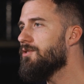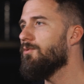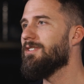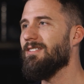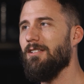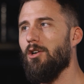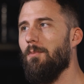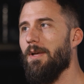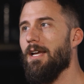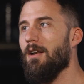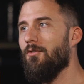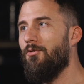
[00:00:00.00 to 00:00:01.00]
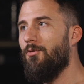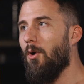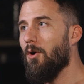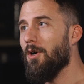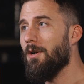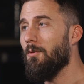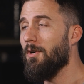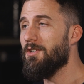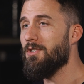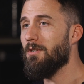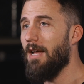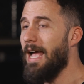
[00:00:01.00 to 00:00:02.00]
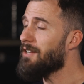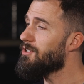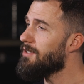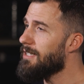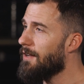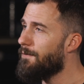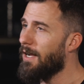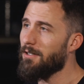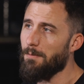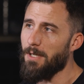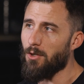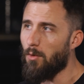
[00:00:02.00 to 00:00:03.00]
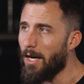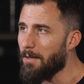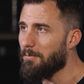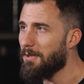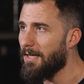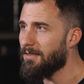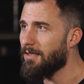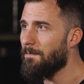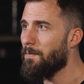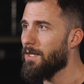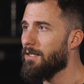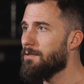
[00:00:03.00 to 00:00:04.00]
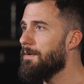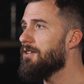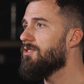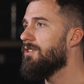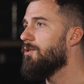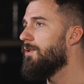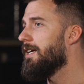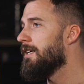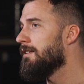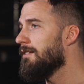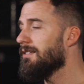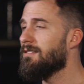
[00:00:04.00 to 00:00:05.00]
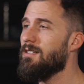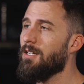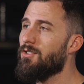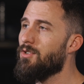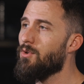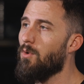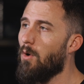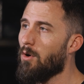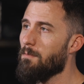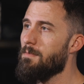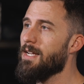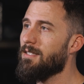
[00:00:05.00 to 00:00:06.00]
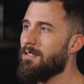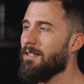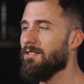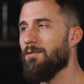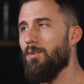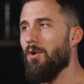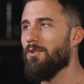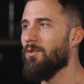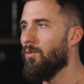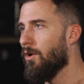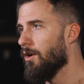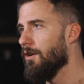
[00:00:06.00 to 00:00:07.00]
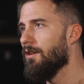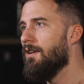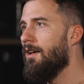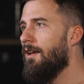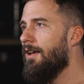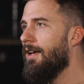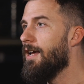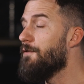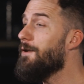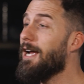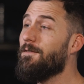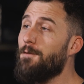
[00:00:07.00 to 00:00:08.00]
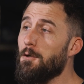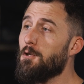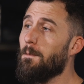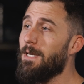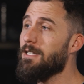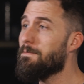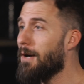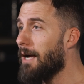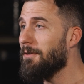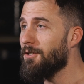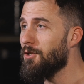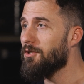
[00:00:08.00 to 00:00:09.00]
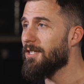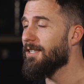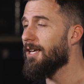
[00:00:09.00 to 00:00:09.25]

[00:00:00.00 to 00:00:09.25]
was a little bit forward, which actually I found to be quite pleasant, especially when listening to or mixing spoken word. In fact, future me is probably using the